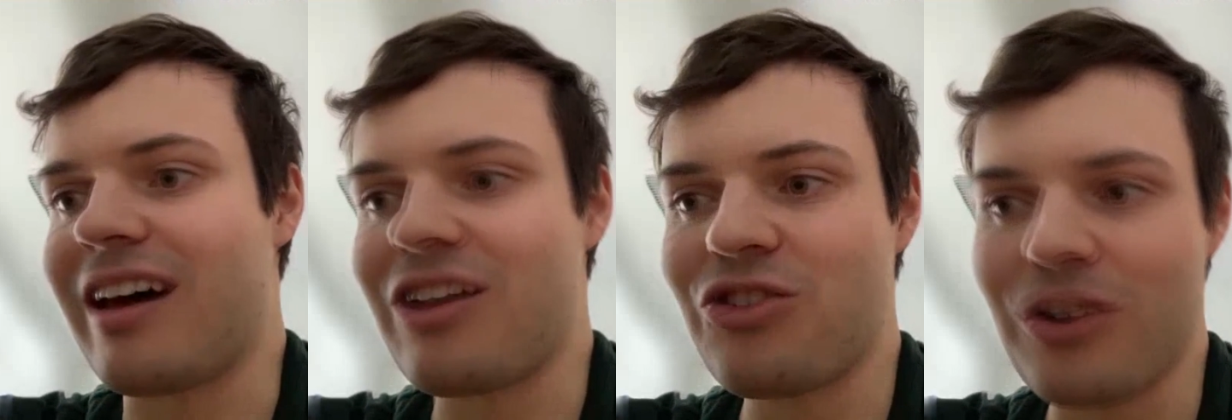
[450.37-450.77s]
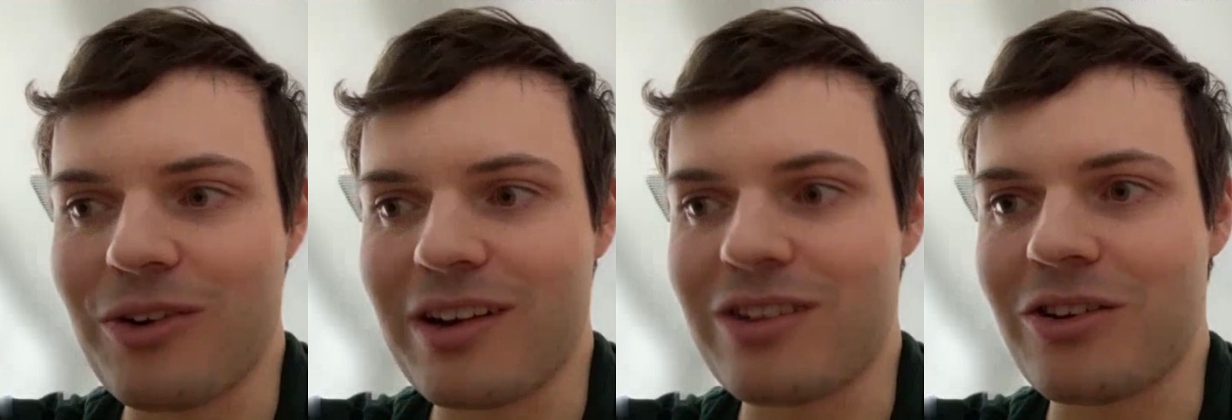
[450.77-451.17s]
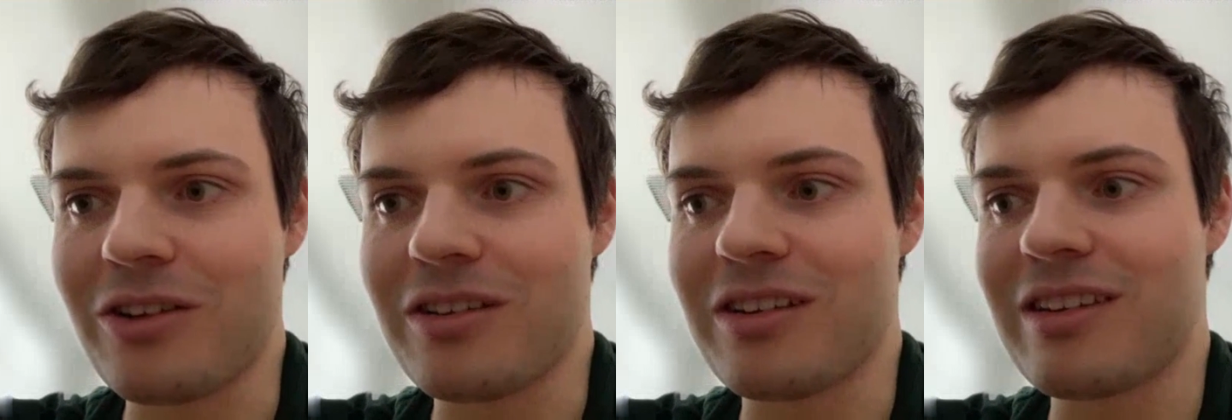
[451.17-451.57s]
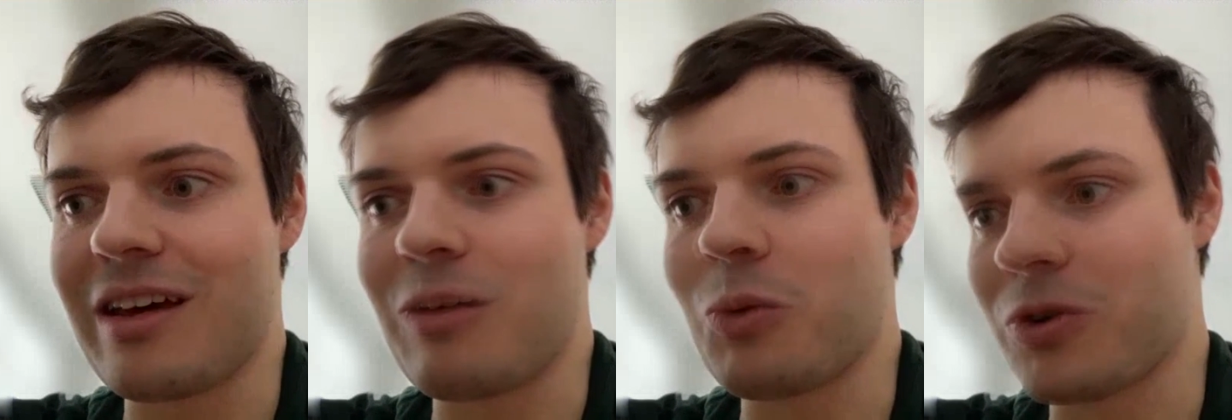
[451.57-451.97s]
engineering consultants
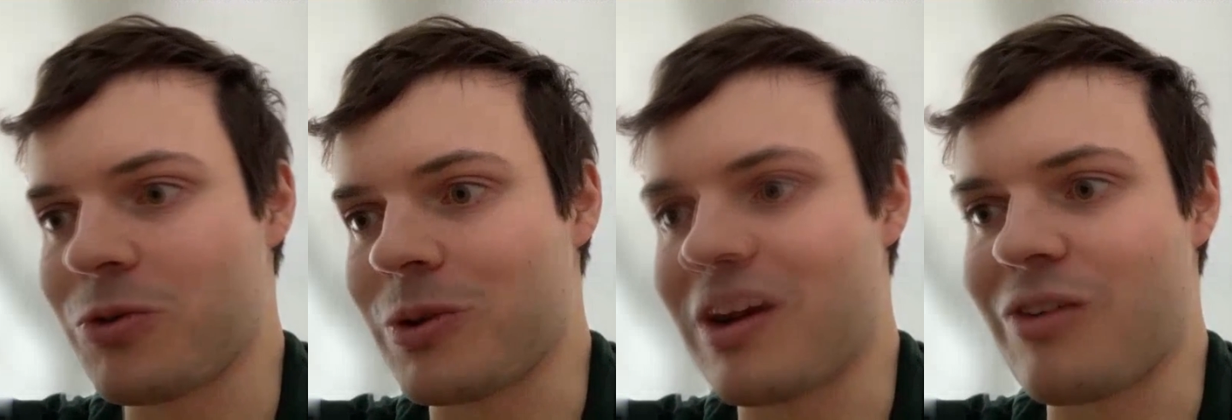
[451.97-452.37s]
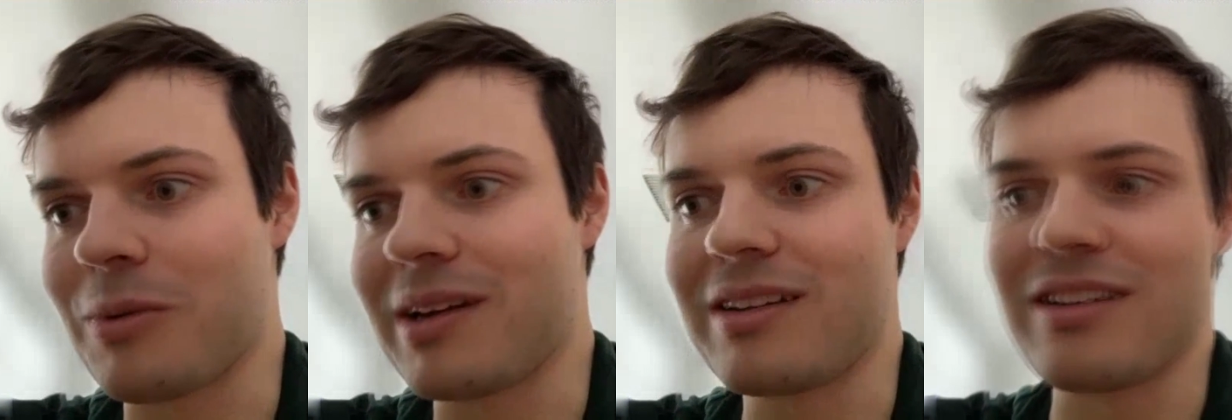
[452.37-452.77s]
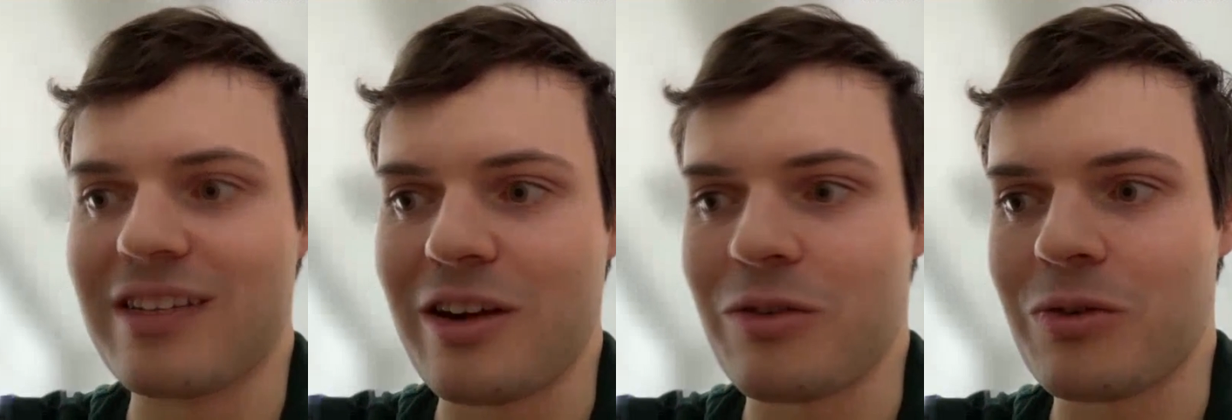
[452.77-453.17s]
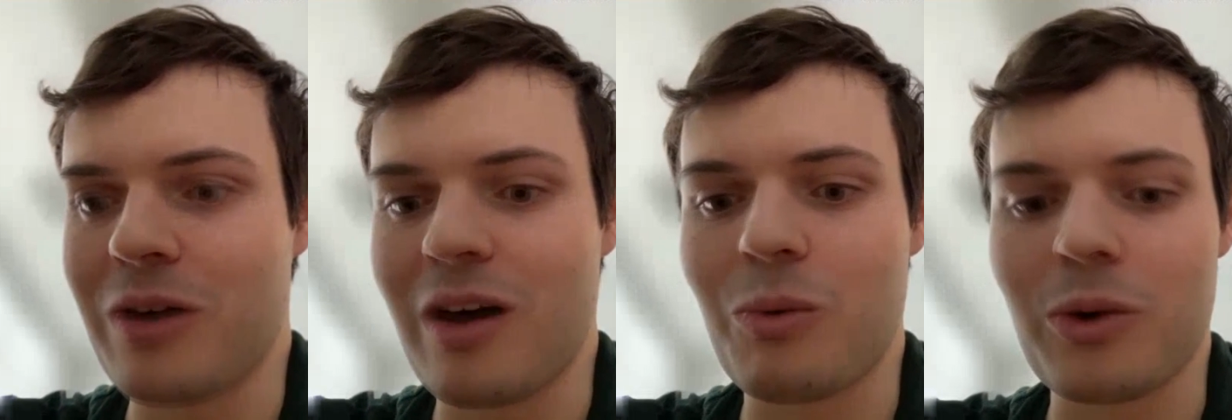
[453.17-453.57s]
that works for the government instead of
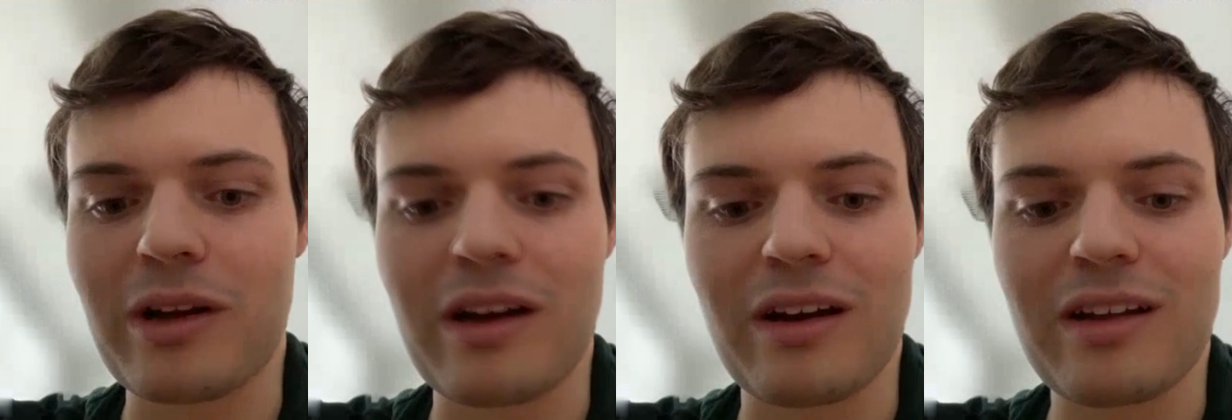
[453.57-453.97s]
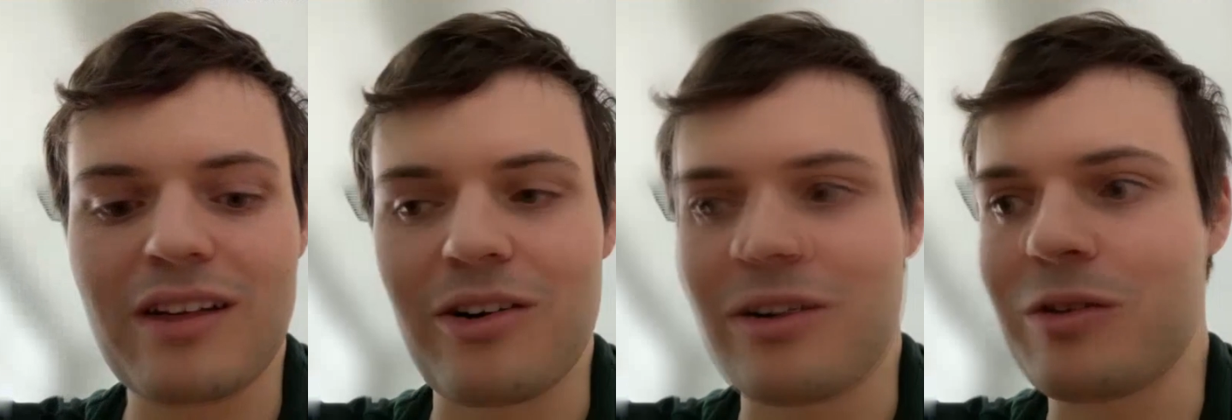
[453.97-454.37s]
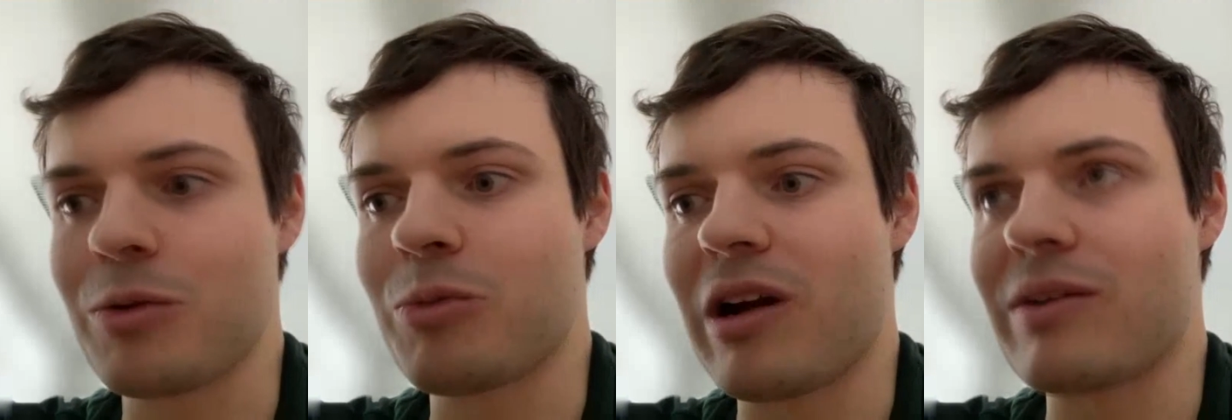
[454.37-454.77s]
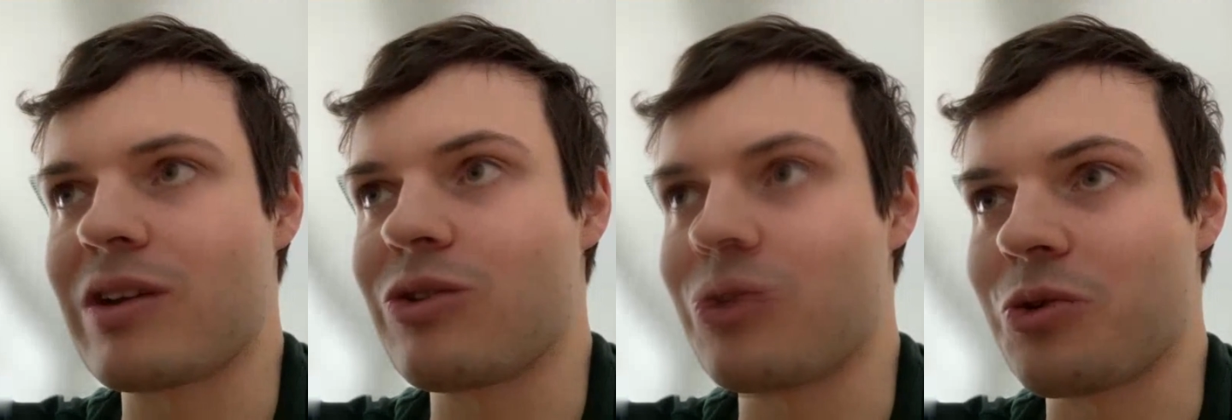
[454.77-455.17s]
working entirely for private
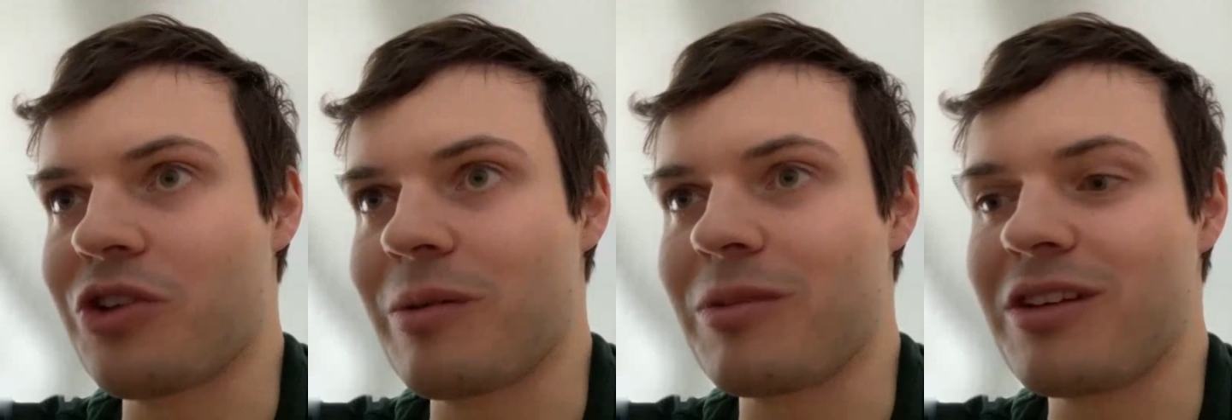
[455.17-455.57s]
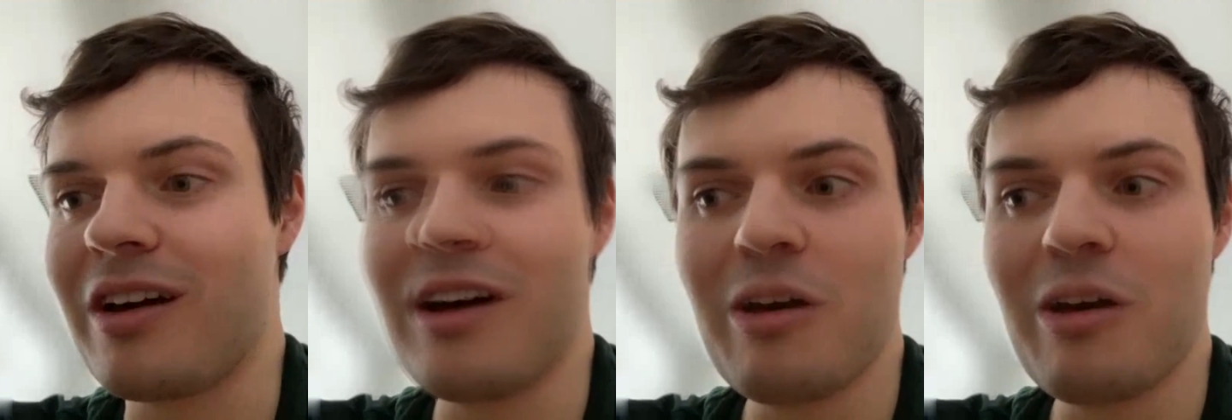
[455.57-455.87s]
consortiums.